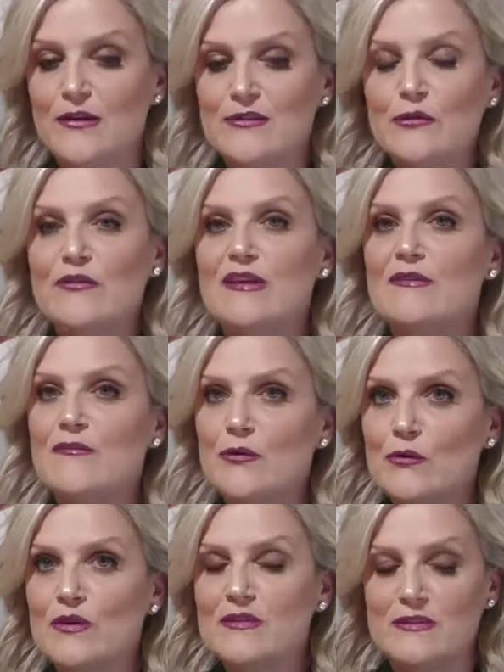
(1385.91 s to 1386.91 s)
sort of
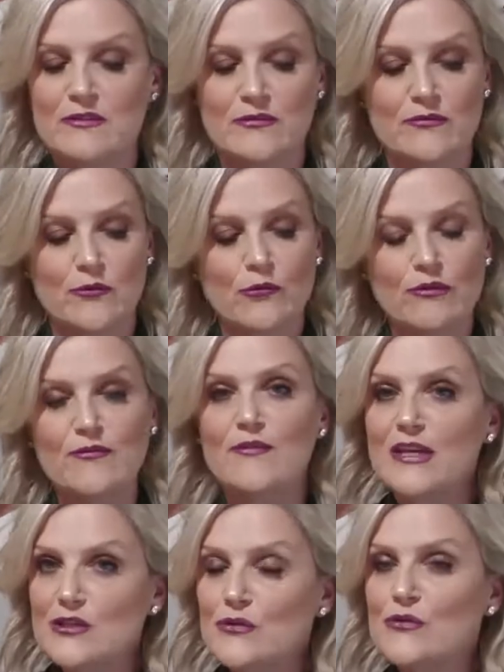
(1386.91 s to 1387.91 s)
influence or
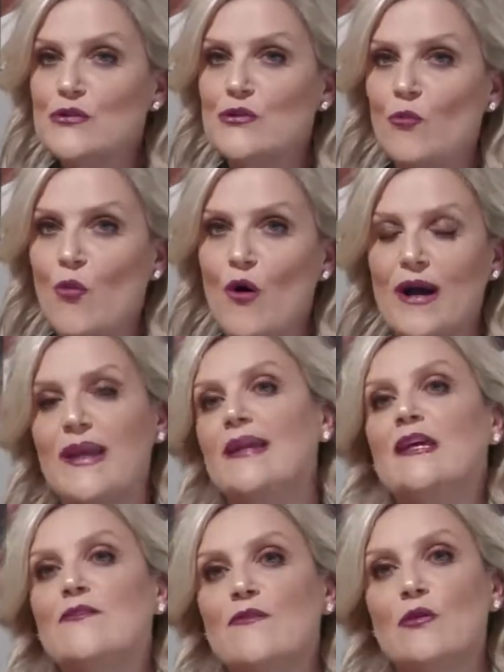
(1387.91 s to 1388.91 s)
reflect onto the white
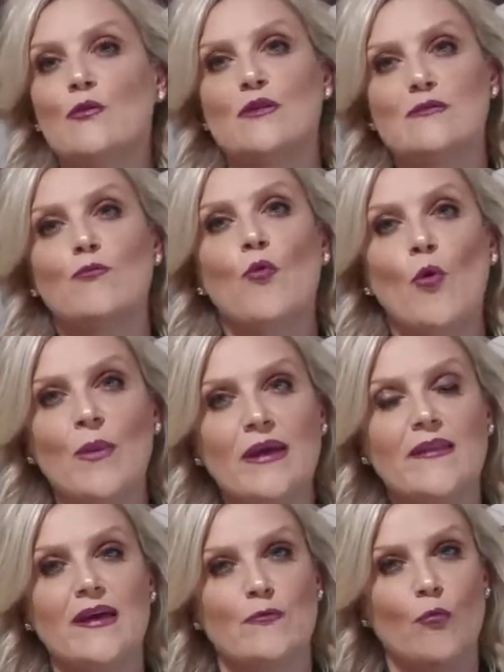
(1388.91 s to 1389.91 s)
and influence
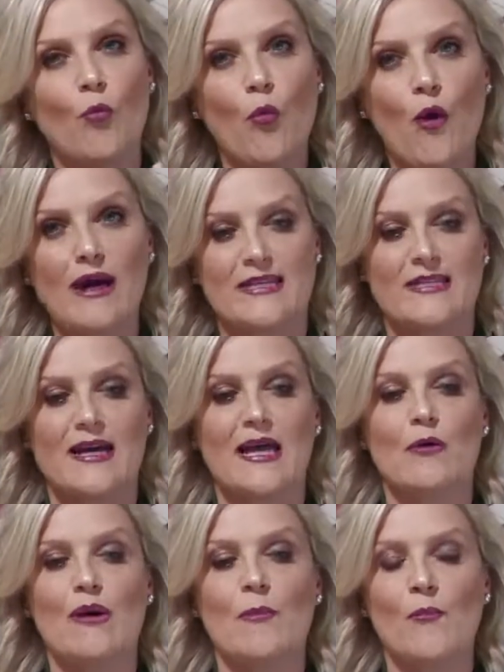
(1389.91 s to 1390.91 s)
warming that white
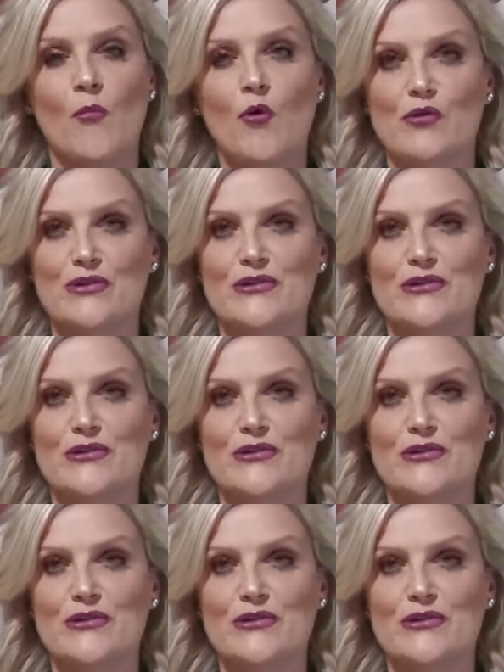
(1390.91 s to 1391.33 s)
colour up more.